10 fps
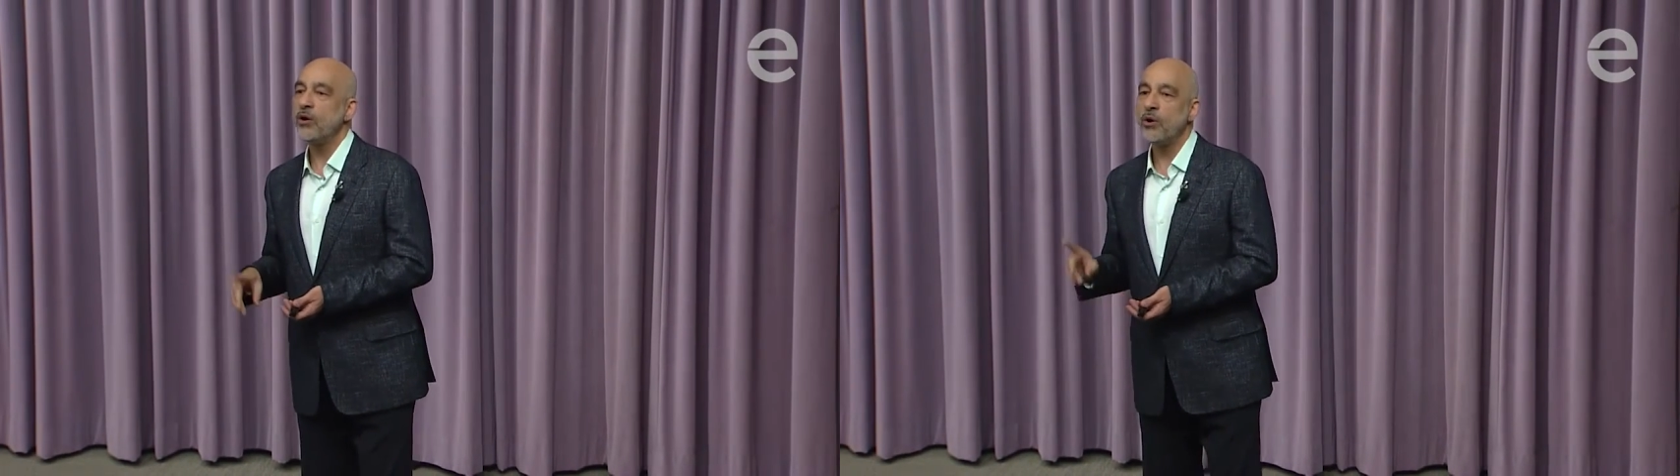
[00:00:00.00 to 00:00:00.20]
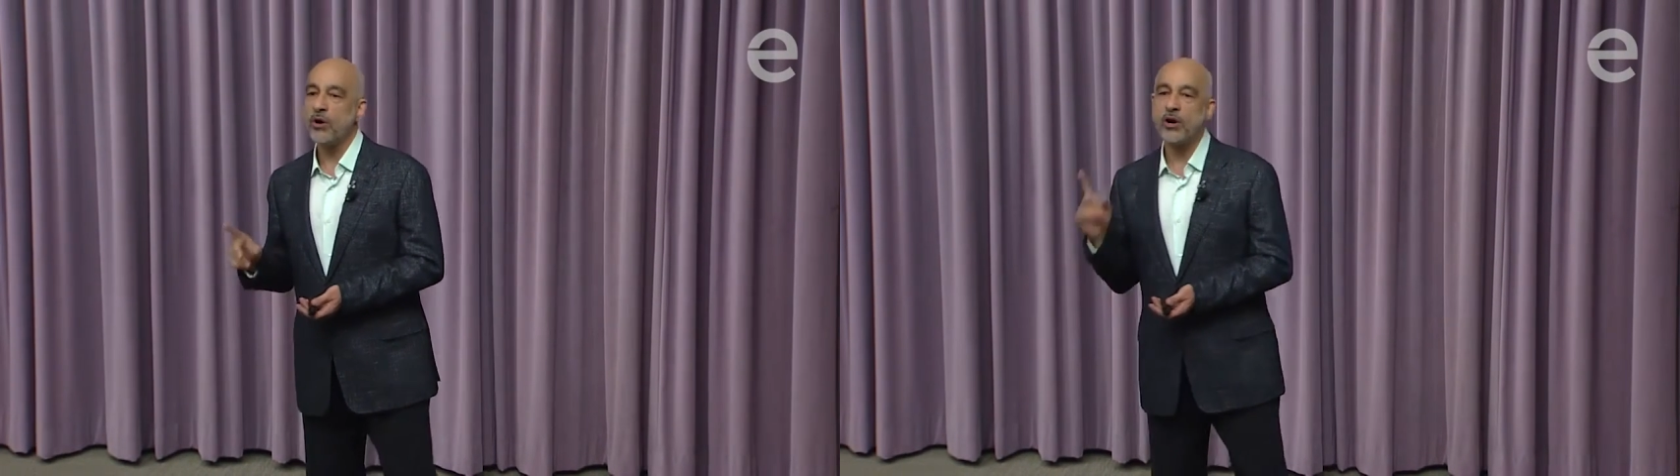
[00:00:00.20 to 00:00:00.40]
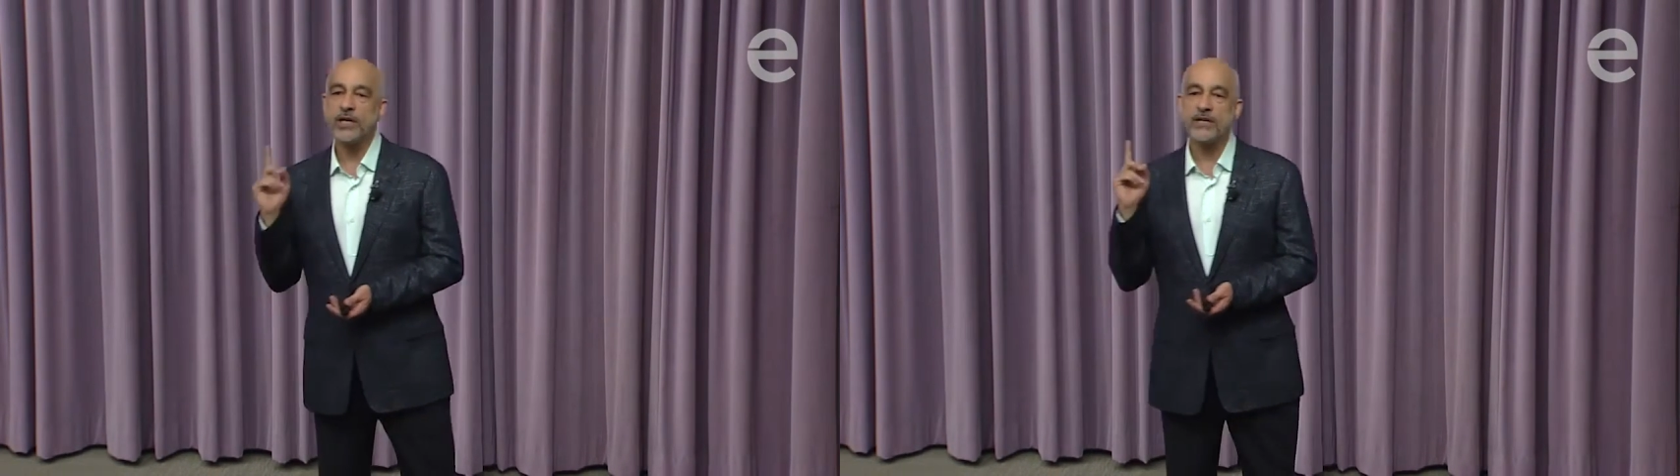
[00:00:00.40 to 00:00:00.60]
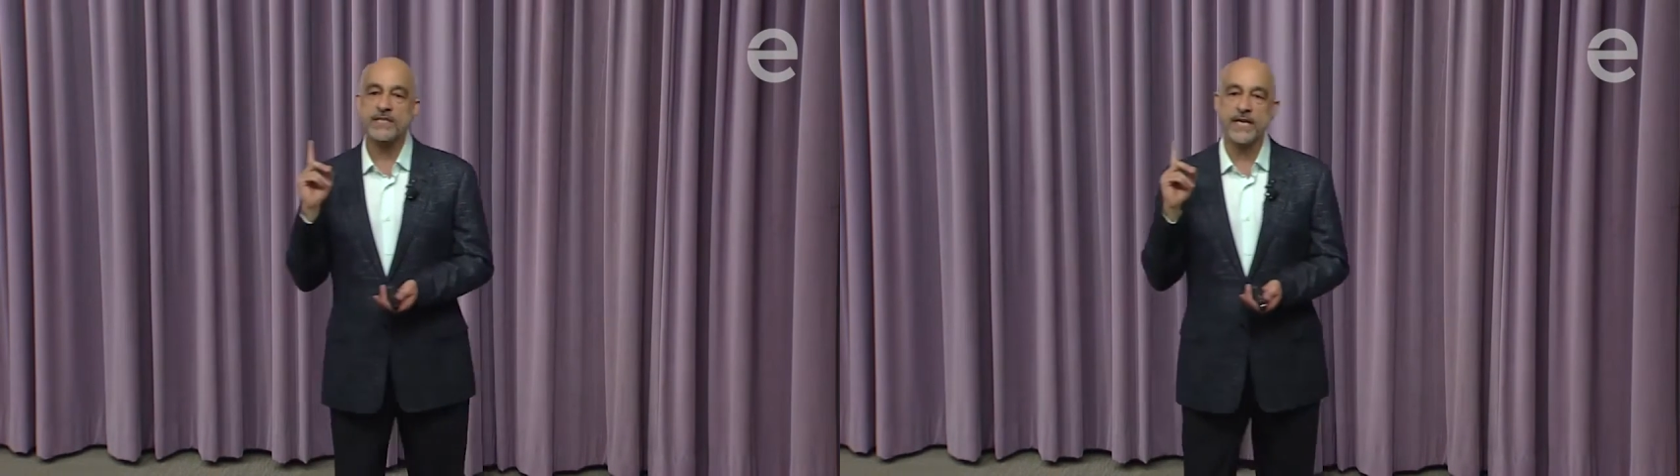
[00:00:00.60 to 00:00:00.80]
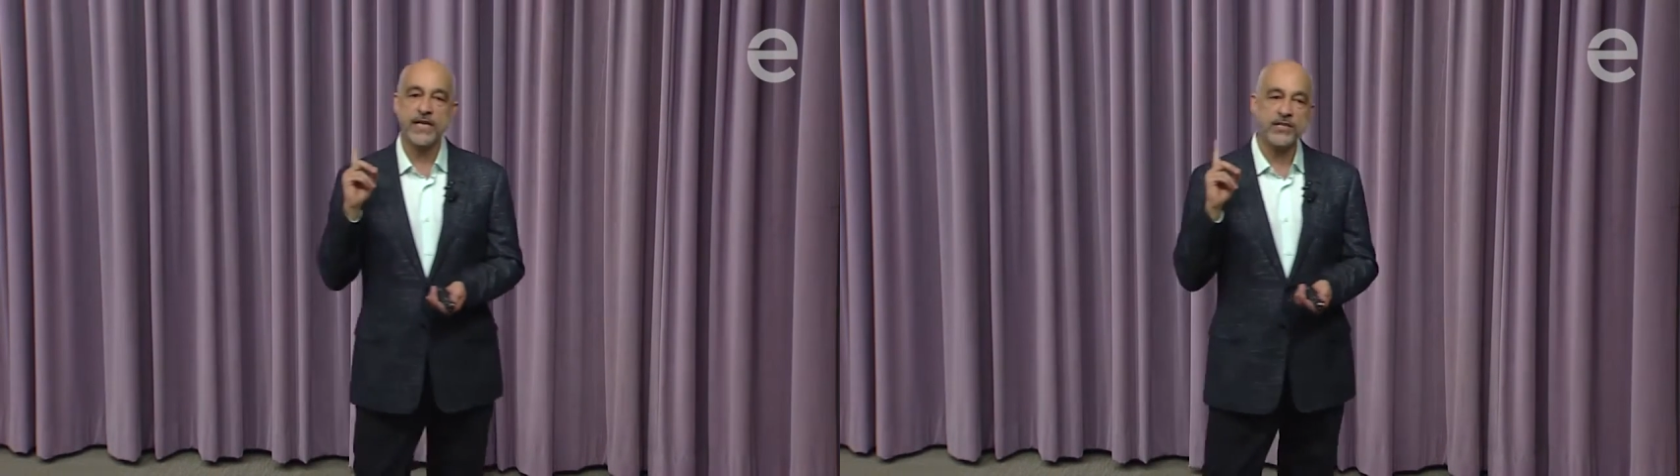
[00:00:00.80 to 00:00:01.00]
or your
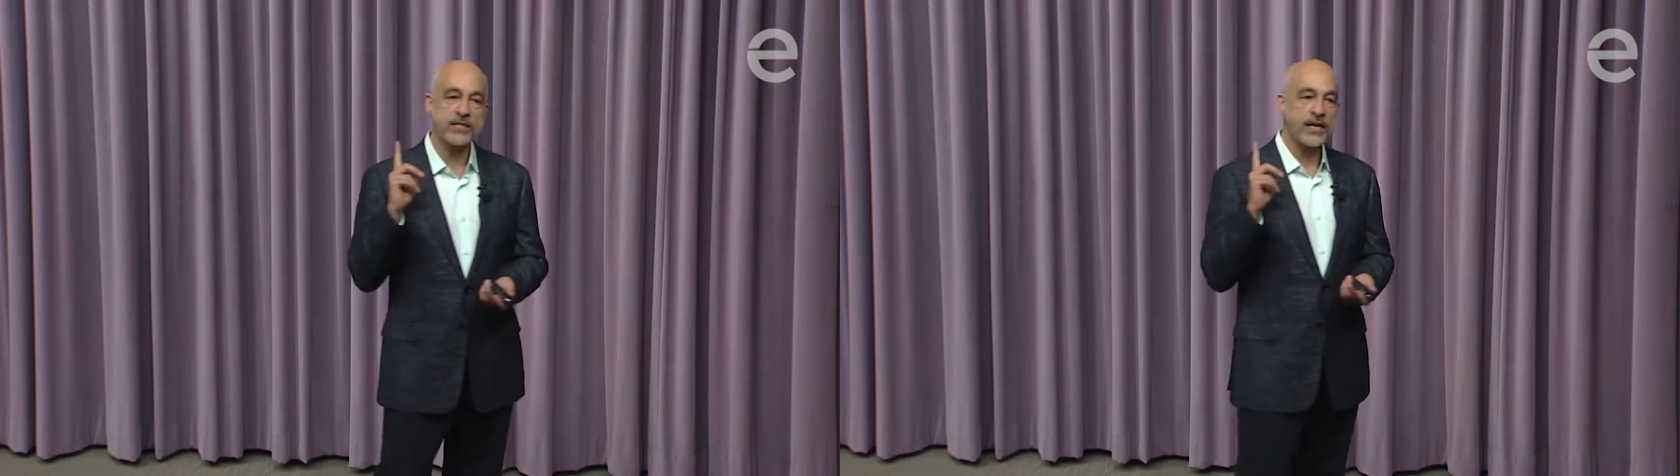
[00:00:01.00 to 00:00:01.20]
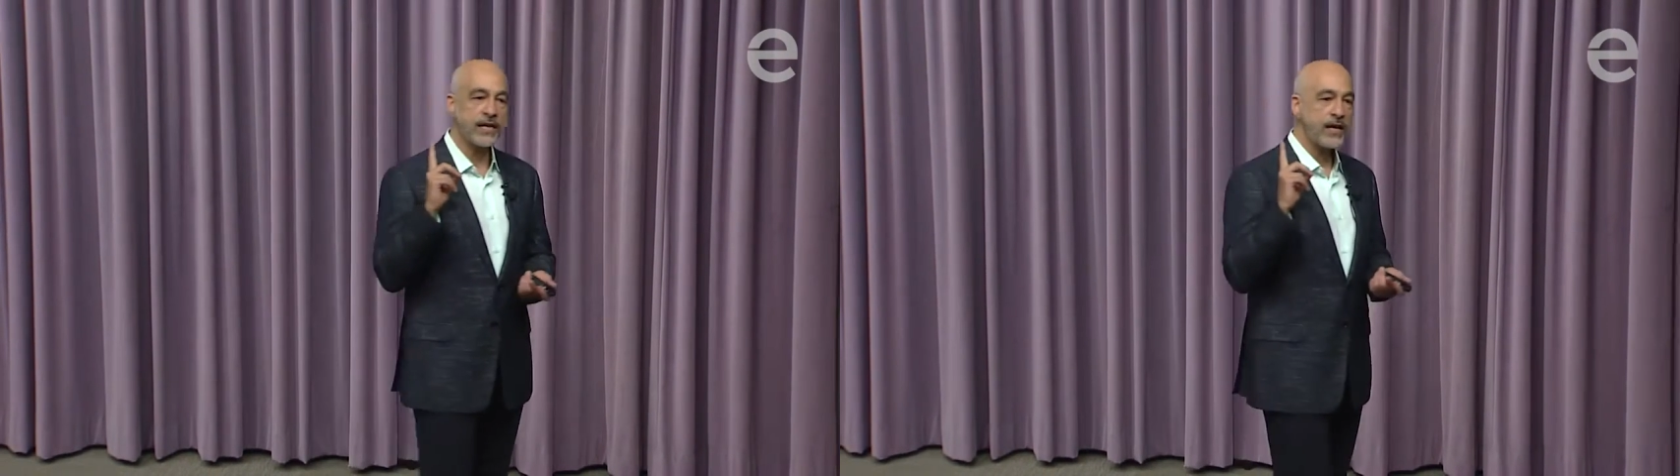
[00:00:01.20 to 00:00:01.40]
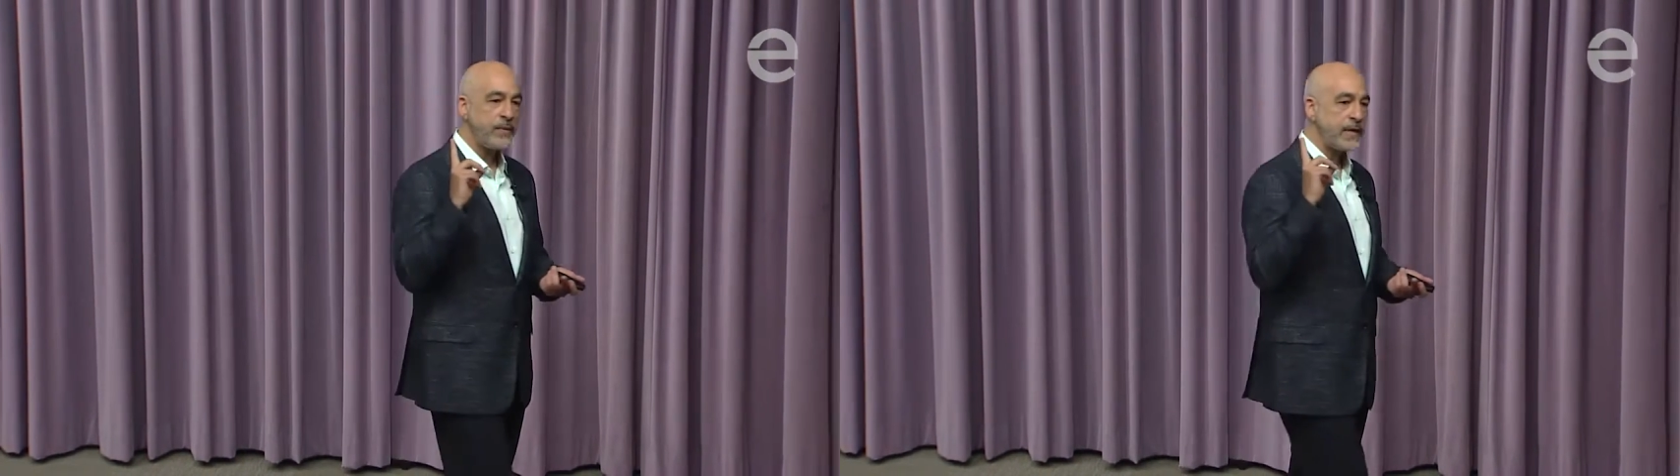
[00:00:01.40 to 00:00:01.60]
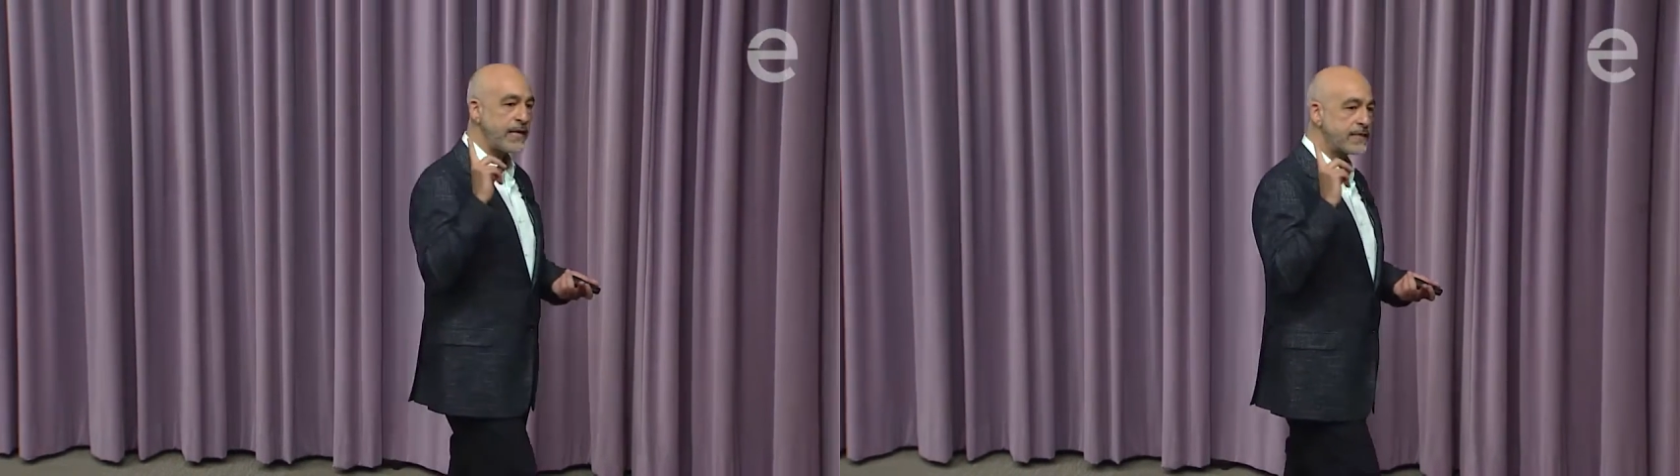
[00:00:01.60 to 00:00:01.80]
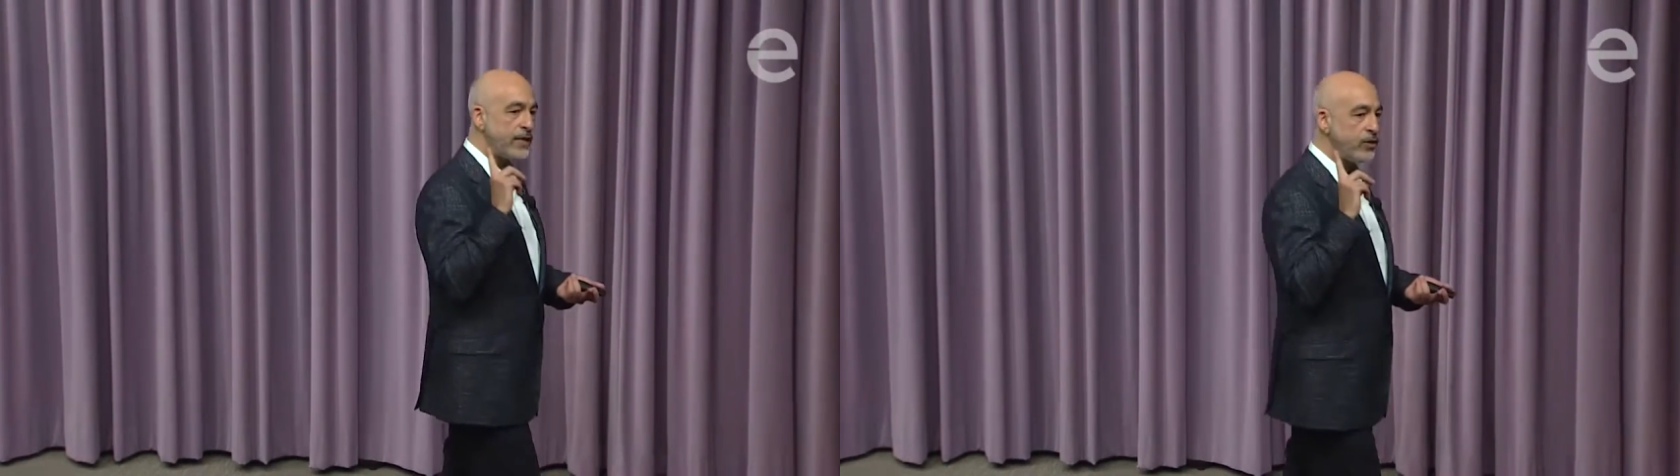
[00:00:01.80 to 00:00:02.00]
sage is going to come in
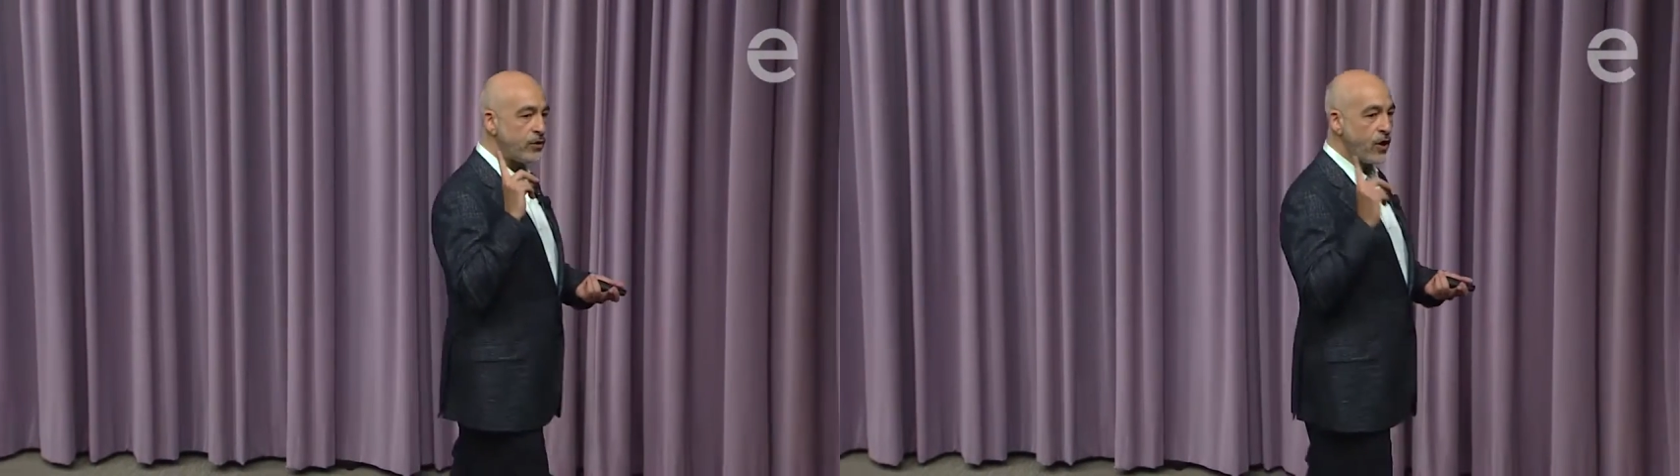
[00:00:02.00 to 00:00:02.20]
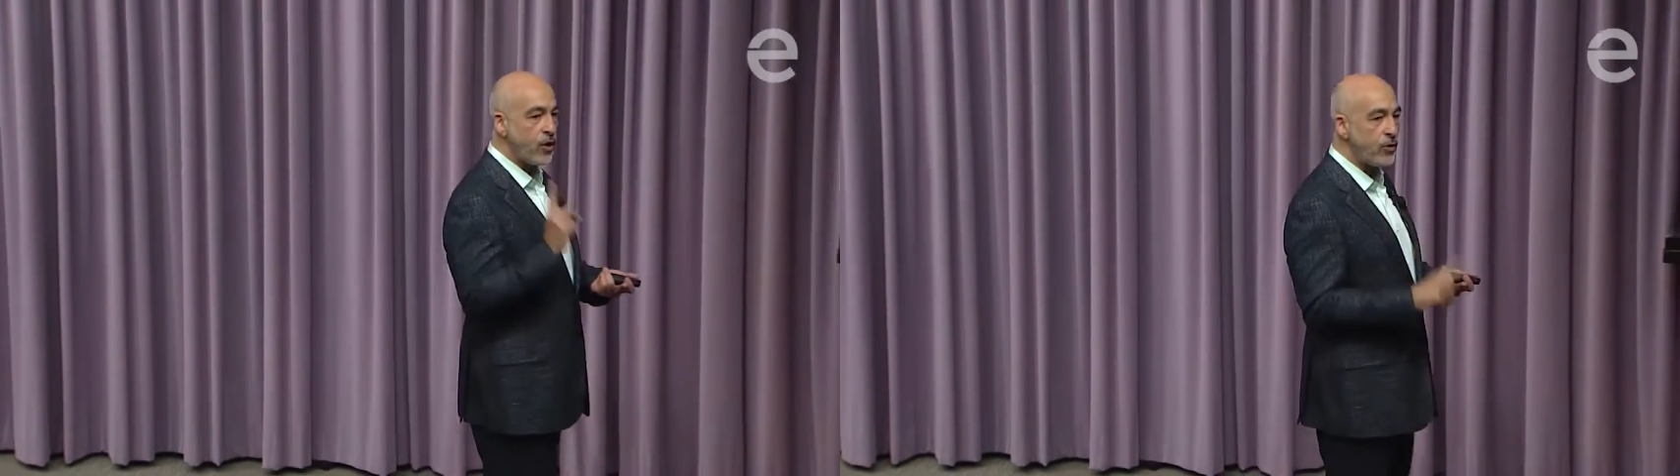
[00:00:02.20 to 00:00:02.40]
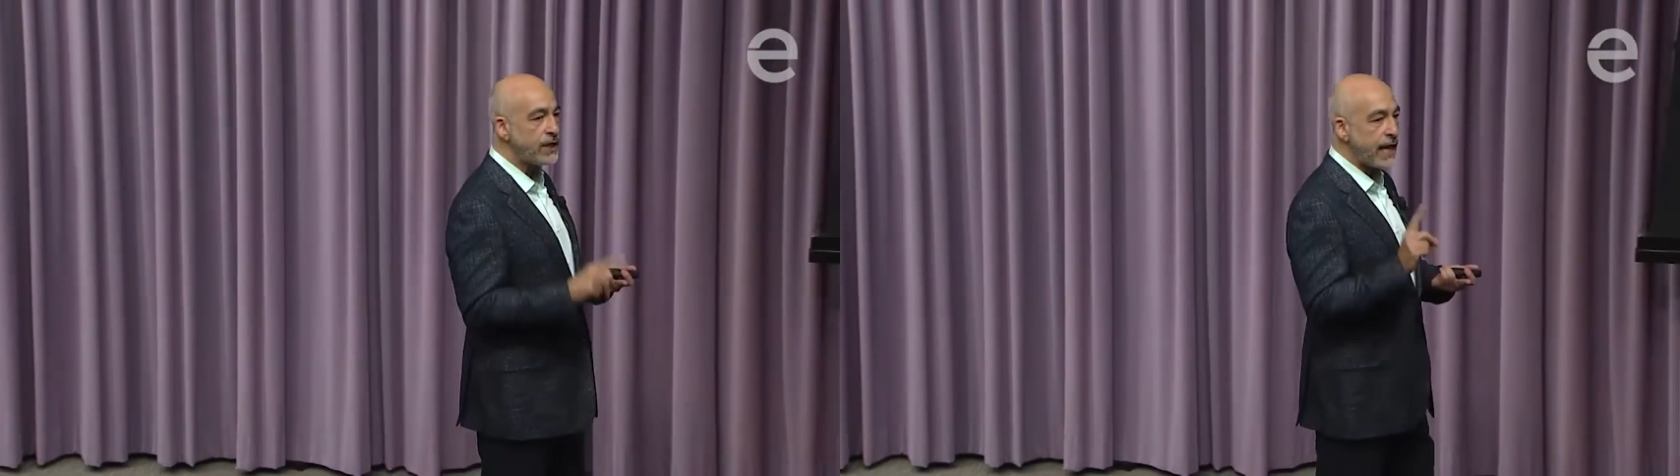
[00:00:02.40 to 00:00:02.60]
and say, you know what,